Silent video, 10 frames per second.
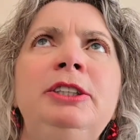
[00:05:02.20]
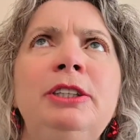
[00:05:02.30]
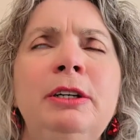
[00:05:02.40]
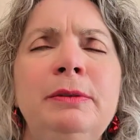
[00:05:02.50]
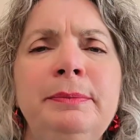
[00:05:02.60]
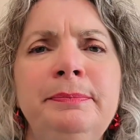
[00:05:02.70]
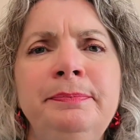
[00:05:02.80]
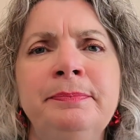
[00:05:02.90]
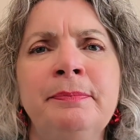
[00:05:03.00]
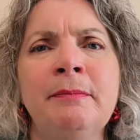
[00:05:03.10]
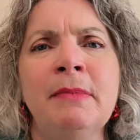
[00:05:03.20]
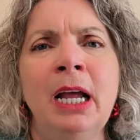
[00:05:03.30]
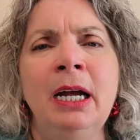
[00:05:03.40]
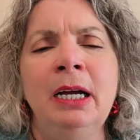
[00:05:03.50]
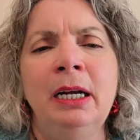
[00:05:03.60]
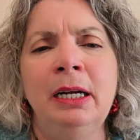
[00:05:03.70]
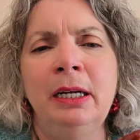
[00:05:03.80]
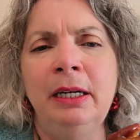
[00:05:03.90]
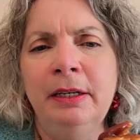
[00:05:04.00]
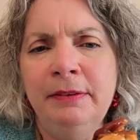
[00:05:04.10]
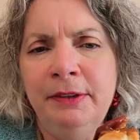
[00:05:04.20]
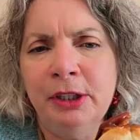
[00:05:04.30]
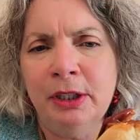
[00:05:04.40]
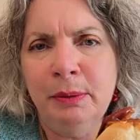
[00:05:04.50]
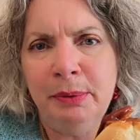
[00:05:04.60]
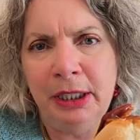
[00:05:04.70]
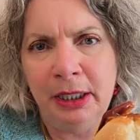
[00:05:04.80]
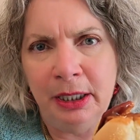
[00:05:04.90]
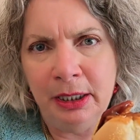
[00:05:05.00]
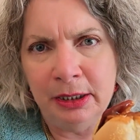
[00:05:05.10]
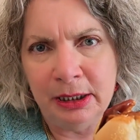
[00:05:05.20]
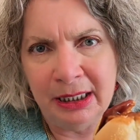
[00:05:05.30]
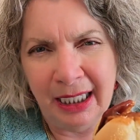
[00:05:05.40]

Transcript: So, if you're going to be eating a